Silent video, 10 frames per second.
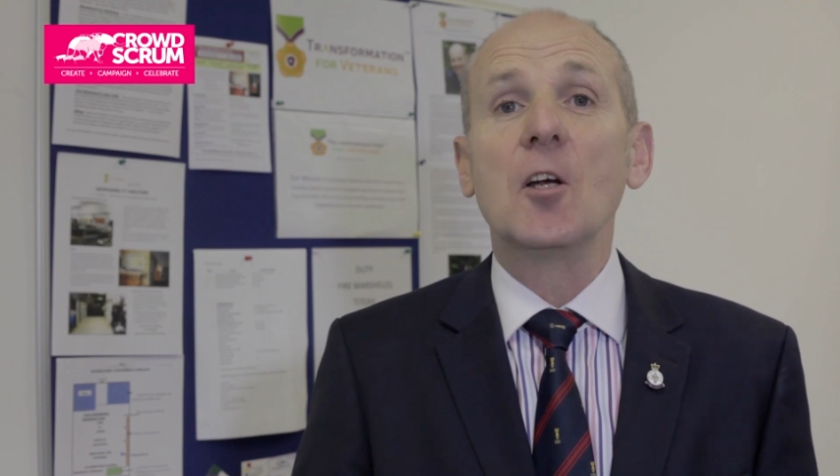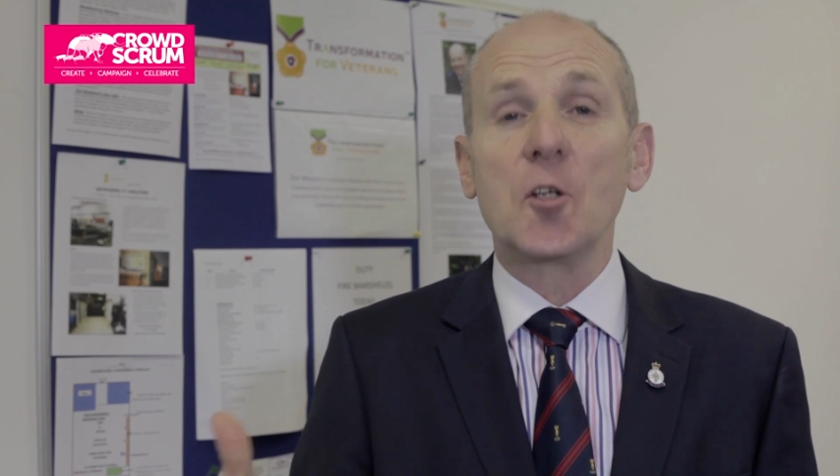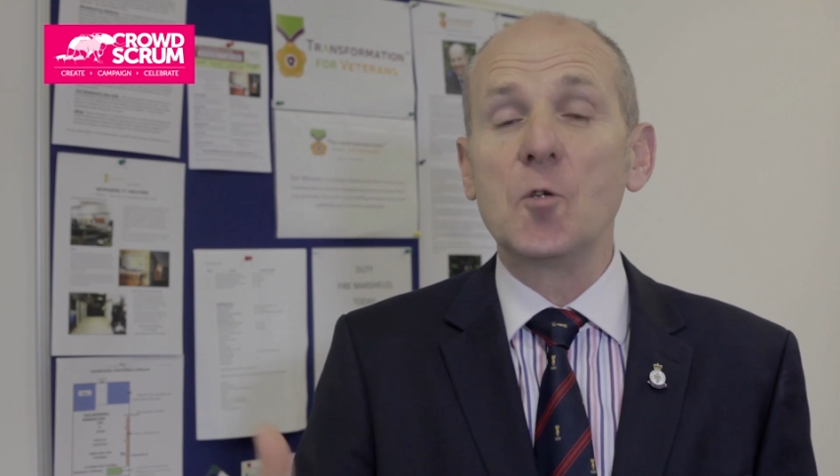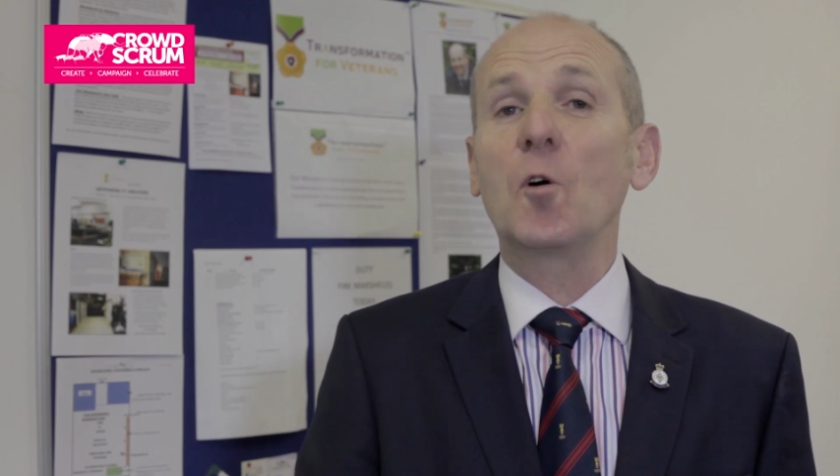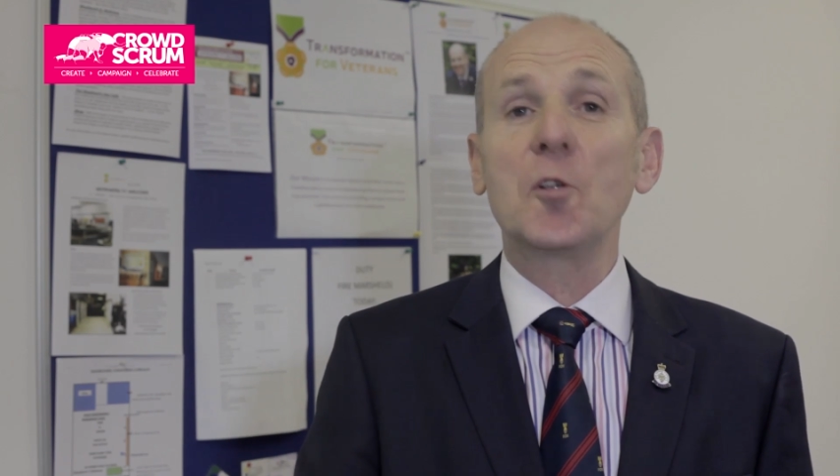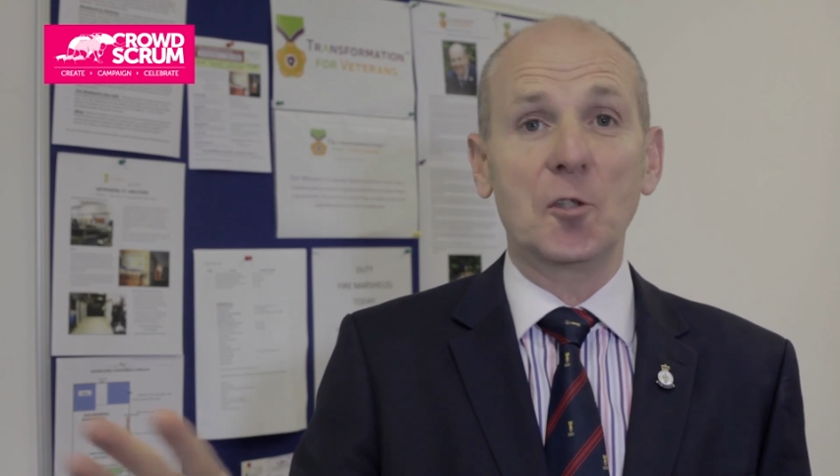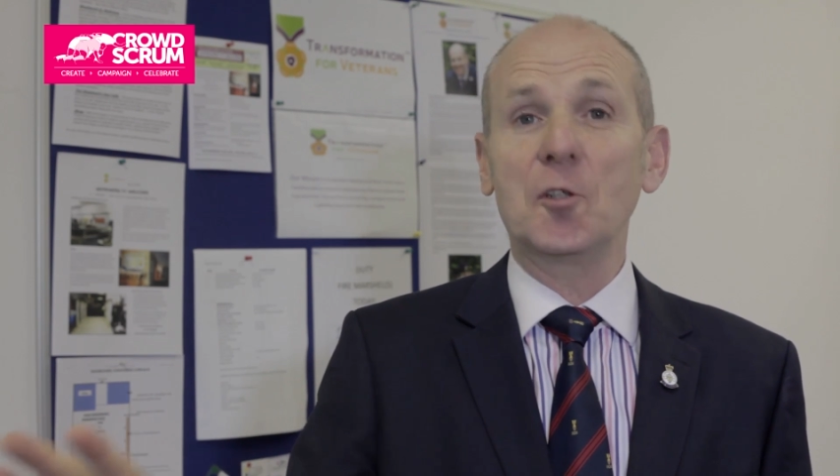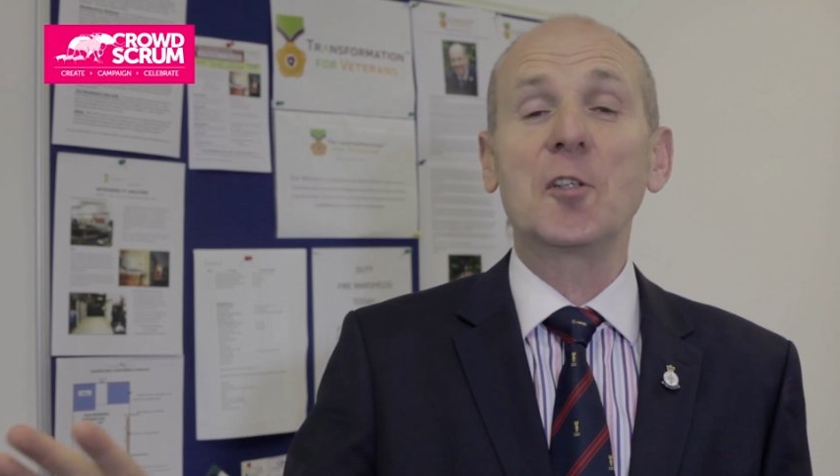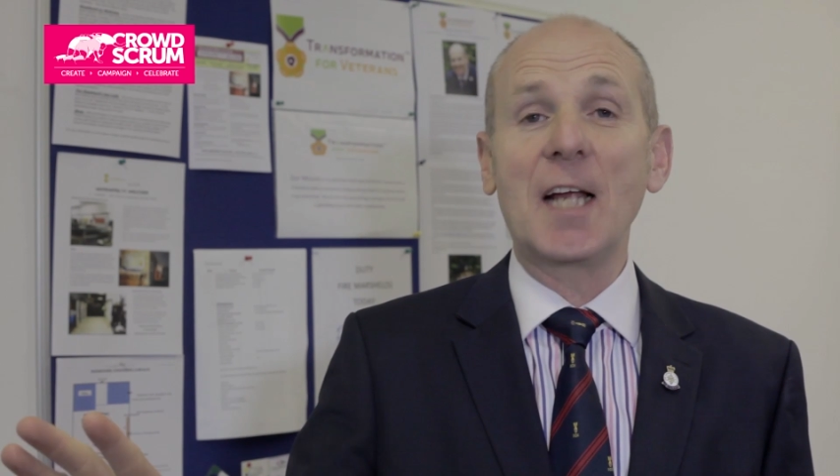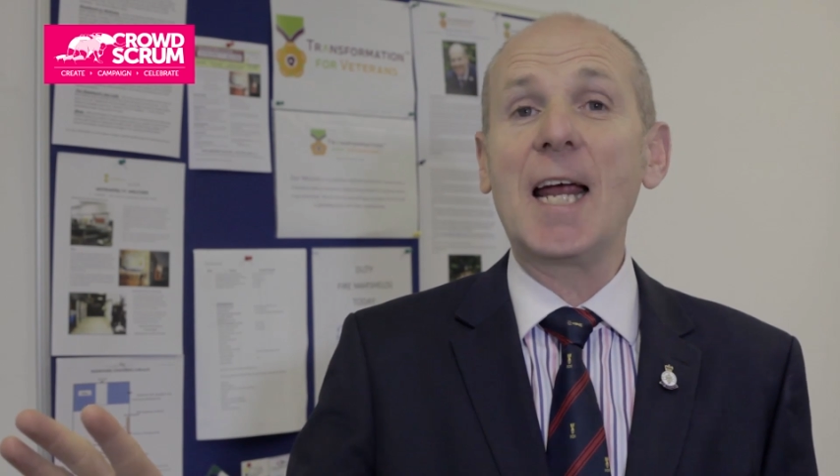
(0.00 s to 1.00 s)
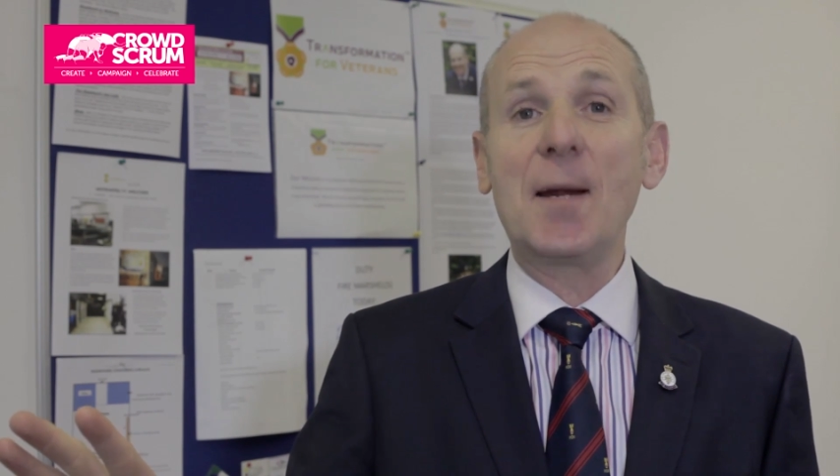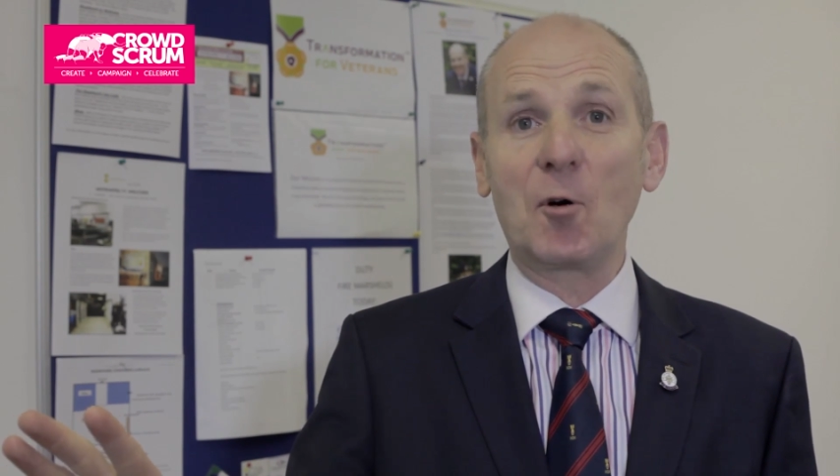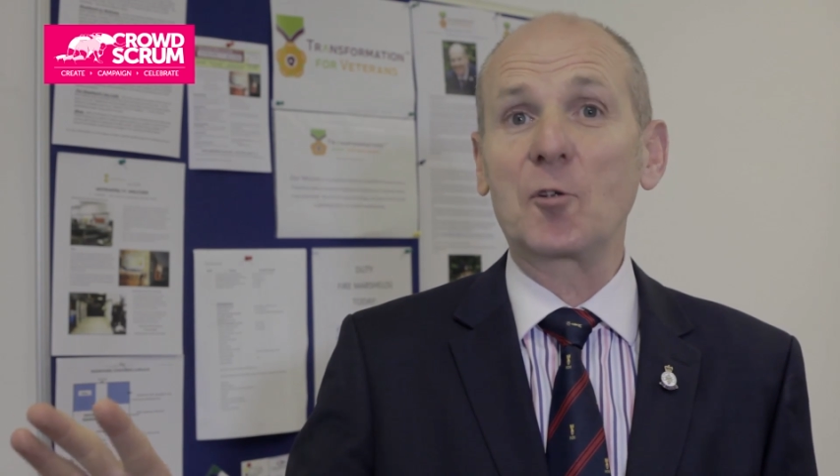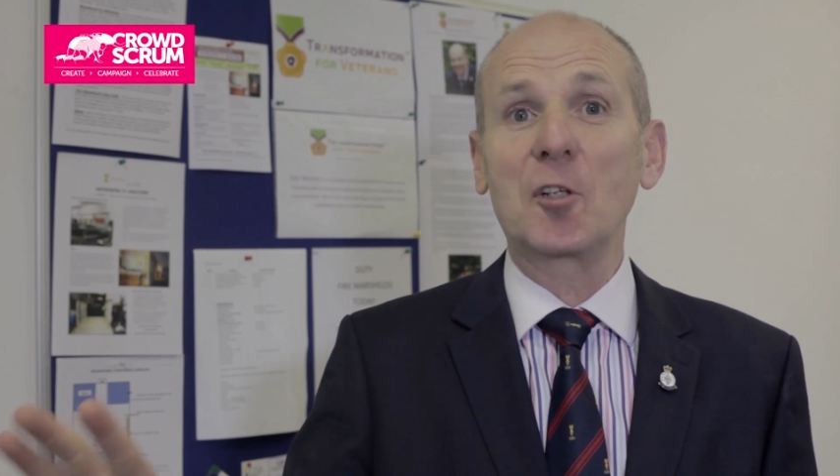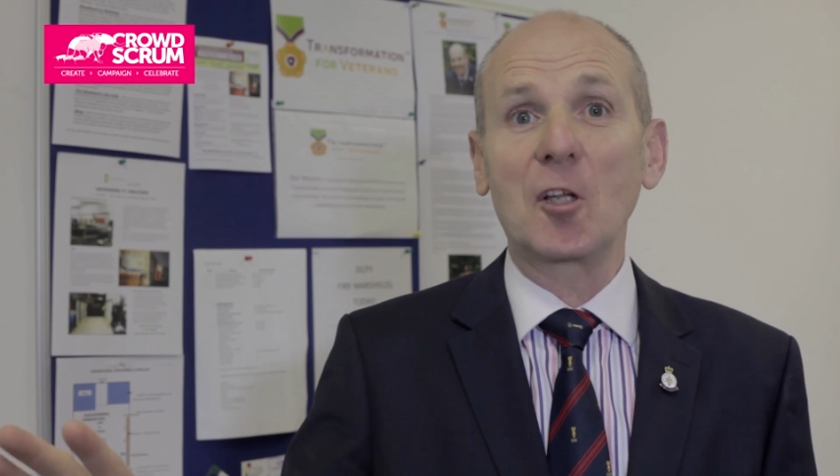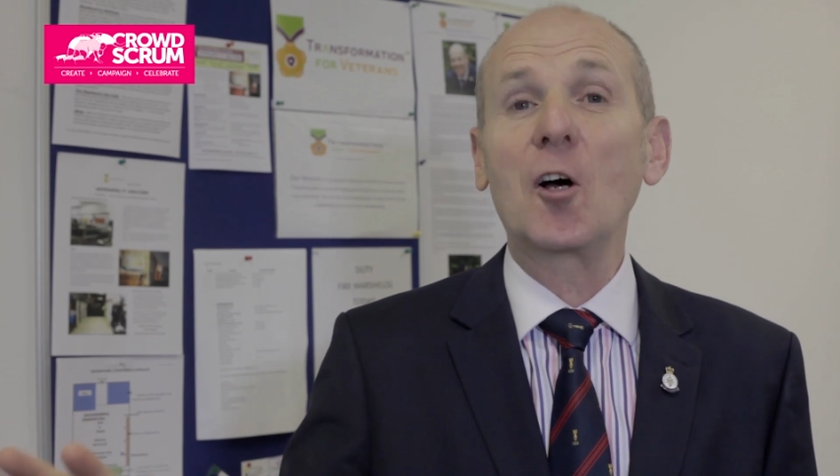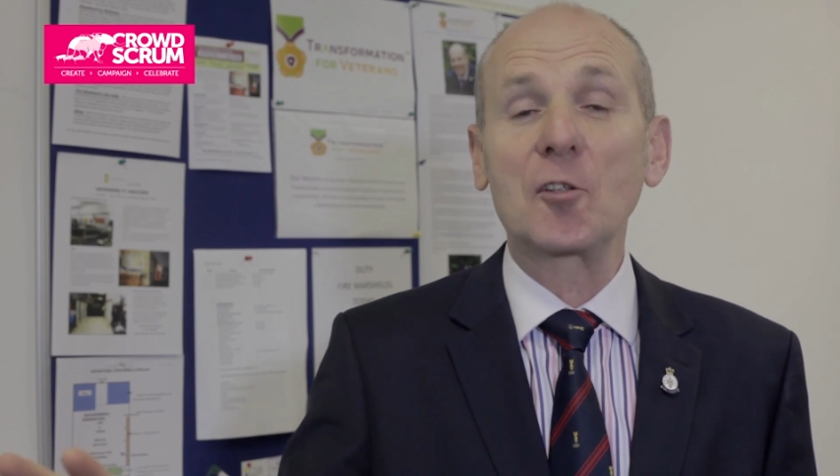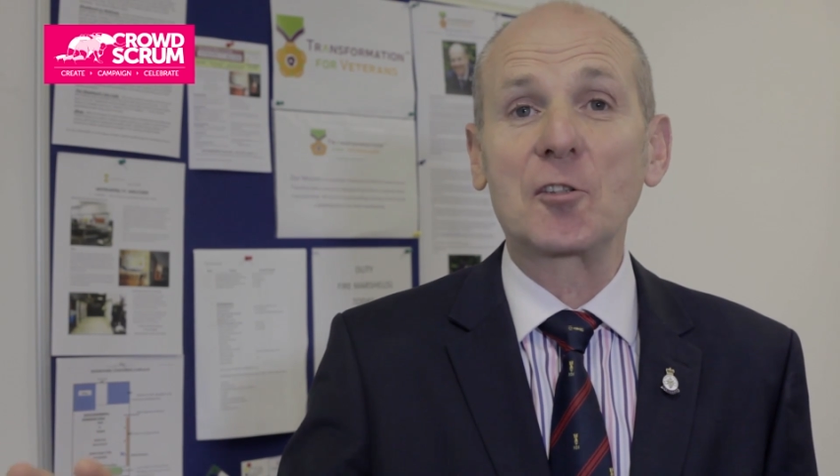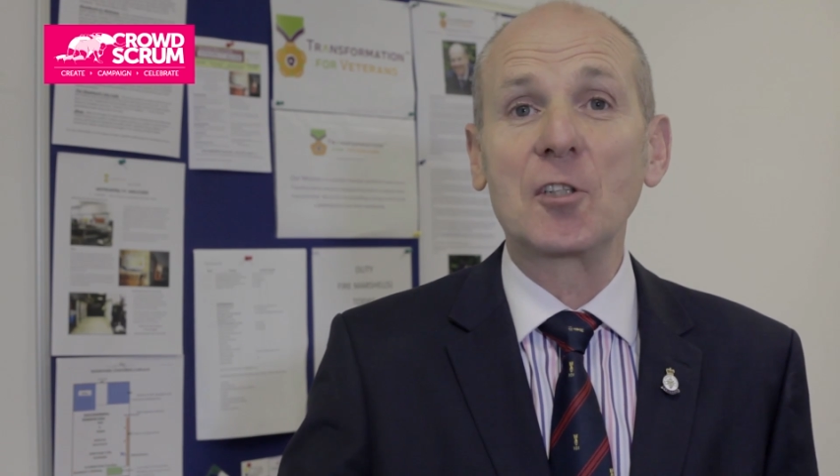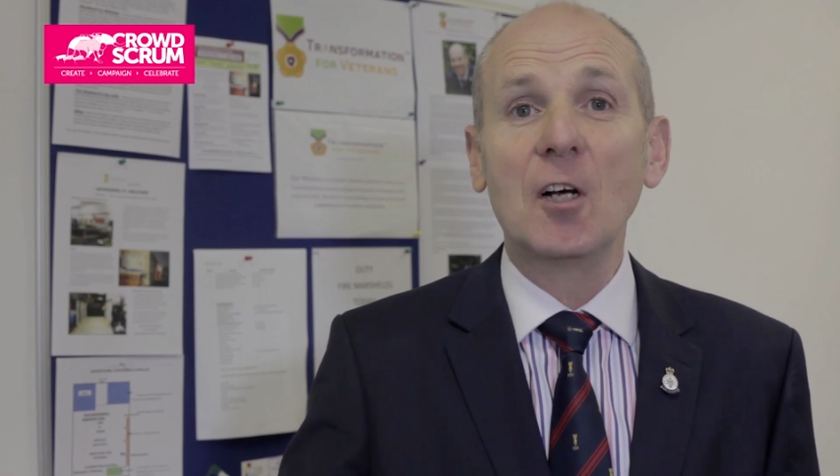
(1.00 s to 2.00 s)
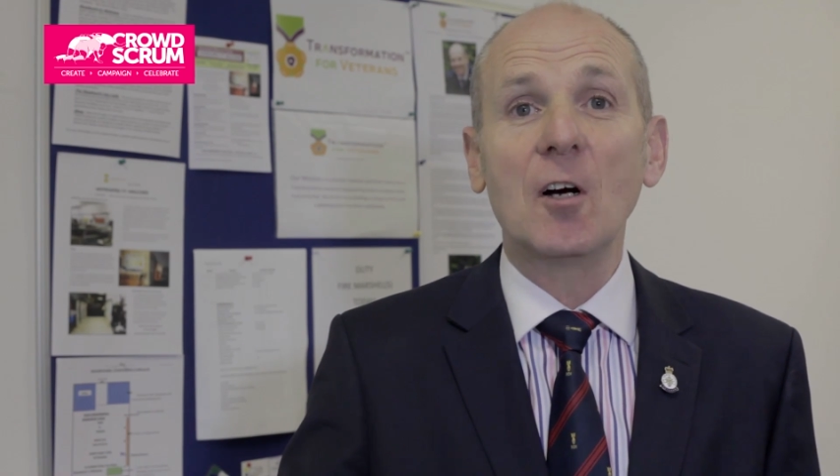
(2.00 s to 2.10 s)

you want your name on the lodge,